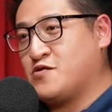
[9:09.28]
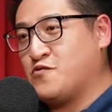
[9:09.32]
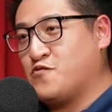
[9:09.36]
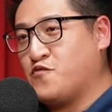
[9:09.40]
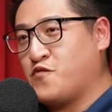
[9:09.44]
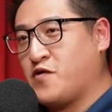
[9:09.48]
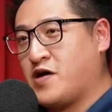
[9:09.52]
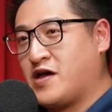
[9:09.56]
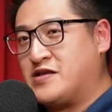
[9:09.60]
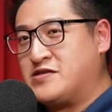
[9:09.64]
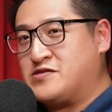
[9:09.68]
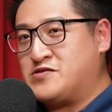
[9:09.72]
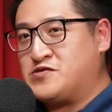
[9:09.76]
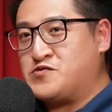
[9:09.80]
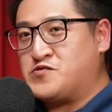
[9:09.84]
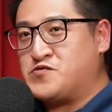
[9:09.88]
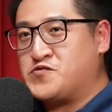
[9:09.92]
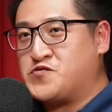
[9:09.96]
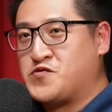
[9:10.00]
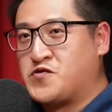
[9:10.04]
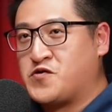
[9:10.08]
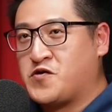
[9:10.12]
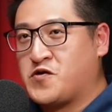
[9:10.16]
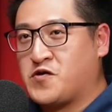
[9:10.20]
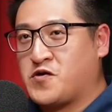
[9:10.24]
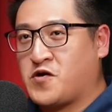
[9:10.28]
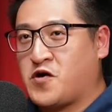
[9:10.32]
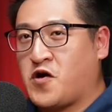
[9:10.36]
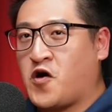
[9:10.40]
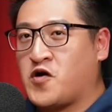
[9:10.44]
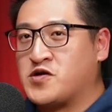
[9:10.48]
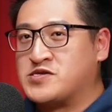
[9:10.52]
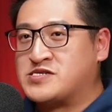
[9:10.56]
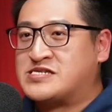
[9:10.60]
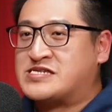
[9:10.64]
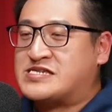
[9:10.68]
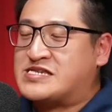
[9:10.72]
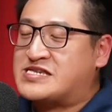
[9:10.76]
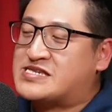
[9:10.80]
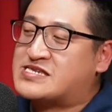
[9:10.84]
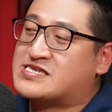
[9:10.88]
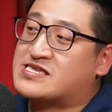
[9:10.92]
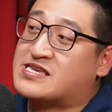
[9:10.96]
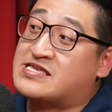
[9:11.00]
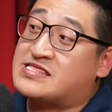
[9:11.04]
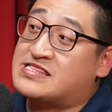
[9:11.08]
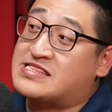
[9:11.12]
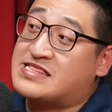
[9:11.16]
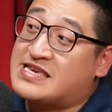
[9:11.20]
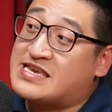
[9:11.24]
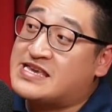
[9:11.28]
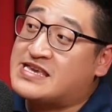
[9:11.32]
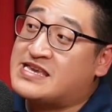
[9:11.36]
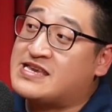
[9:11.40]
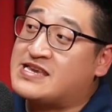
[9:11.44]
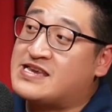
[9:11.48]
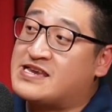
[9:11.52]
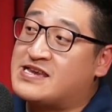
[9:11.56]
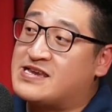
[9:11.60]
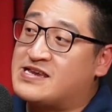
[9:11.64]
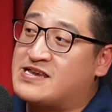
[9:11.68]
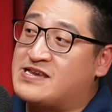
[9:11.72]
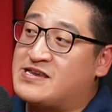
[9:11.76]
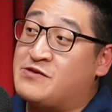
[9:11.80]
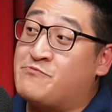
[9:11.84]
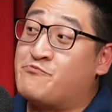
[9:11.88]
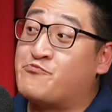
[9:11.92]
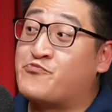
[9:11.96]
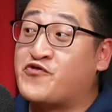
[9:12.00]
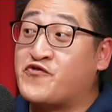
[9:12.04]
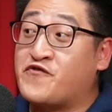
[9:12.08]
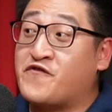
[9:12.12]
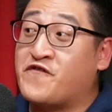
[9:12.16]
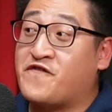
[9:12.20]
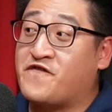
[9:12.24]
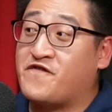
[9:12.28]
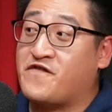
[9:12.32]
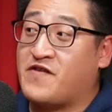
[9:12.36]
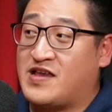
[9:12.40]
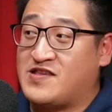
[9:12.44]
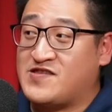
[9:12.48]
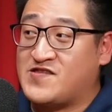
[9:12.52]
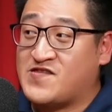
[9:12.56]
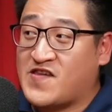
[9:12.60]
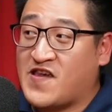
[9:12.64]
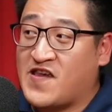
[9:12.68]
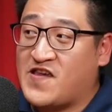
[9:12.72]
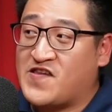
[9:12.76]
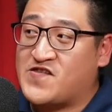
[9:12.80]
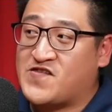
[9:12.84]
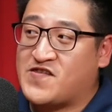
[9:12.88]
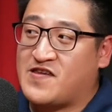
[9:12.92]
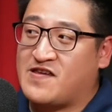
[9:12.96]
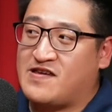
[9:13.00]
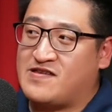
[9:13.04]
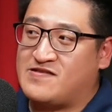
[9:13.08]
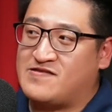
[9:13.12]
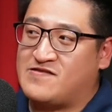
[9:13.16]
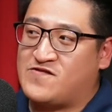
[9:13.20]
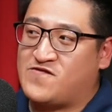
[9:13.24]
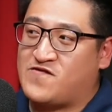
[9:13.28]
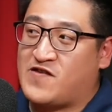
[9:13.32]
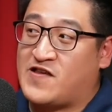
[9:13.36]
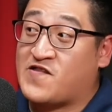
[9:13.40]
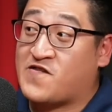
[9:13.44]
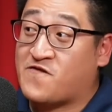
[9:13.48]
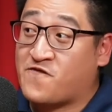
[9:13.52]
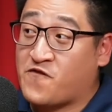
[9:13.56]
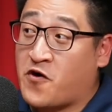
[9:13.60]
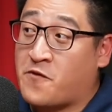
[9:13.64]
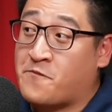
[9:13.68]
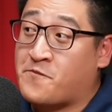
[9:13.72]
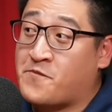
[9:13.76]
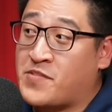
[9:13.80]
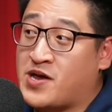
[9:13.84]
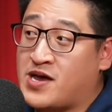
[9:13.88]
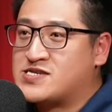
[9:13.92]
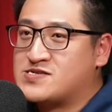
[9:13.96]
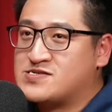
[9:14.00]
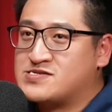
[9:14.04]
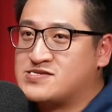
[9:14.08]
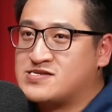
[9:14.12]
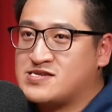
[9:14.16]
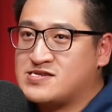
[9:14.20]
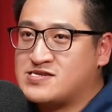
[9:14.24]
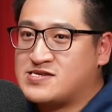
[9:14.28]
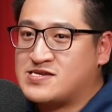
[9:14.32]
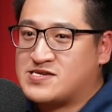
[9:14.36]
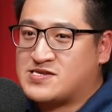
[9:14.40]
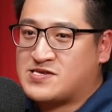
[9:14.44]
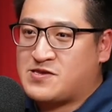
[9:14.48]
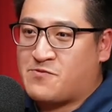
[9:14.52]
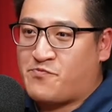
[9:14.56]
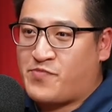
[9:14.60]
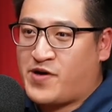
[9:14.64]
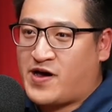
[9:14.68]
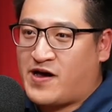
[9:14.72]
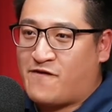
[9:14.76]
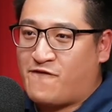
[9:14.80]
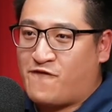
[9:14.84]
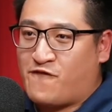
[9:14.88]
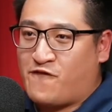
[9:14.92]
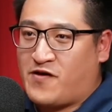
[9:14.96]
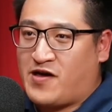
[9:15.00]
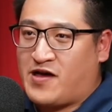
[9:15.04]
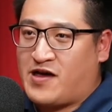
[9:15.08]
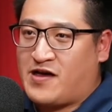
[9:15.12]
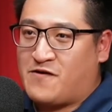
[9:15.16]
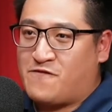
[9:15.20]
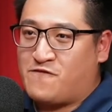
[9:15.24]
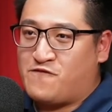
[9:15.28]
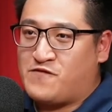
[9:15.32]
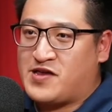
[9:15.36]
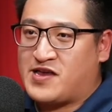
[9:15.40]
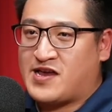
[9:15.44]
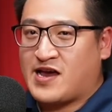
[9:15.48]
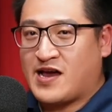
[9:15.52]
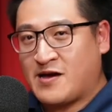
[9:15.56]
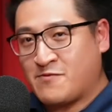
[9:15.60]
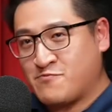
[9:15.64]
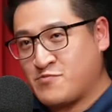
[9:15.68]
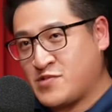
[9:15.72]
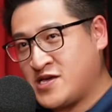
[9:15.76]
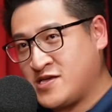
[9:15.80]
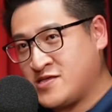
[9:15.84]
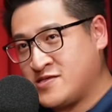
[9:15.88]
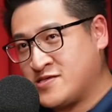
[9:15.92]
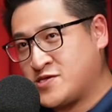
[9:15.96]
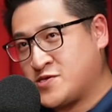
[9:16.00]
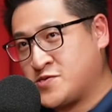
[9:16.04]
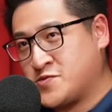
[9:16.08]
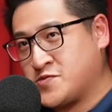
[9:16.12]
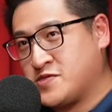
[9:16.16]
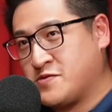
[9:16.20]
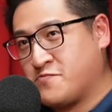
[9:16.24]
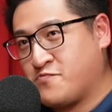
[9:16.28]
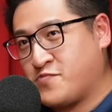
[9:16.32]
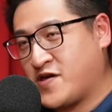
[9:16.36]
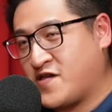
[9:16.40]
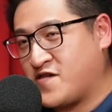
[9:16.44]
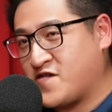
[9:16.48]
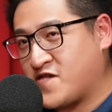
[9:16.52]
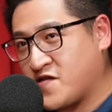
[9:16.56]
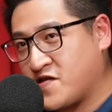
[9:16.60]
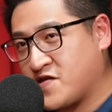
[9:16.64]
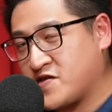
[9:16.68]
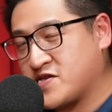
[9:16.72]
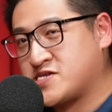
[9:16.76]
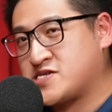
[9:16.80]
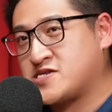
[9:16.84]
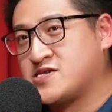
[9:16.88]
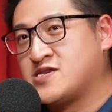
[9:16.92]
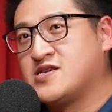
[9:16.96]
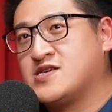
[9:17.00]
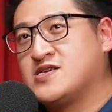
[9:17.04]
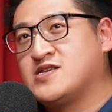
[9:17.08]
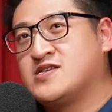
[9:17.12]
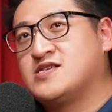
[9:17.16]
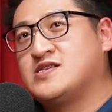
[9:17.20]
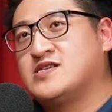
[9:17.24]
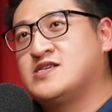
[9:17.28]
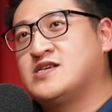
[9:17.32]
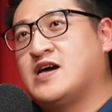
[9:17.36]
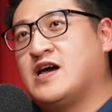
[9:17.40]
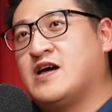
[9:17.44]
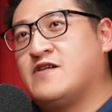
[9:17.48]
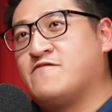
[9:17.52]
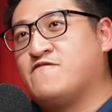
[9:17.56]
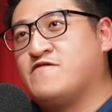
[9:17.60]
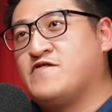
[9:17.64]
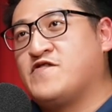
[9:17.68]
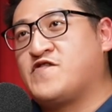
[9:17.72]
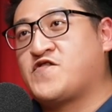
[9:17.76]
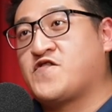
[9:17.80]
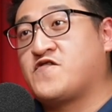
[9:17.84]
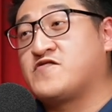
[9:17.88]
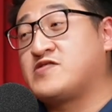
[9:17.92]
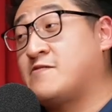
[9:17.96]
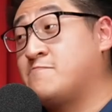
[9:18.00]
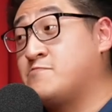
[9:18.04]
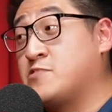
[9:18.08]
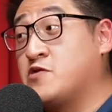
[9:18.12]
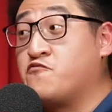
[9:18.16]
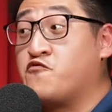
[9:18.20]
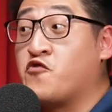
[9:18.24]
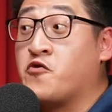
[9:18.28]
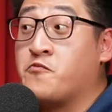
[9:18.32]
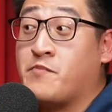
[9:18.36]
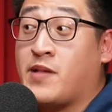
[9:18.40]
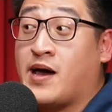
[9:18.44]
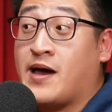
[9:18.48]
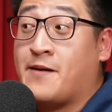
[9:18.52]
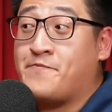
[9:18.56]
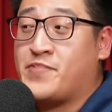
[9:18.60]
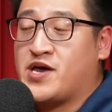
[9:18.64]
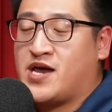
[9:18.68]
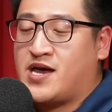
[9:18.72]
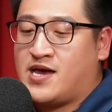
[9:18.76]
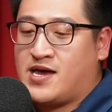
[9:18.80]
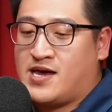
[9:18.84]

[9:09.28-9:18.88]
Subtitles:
when you consistently improve and change and transform. So this is the part where we come into the pictures and we show them the roadmap.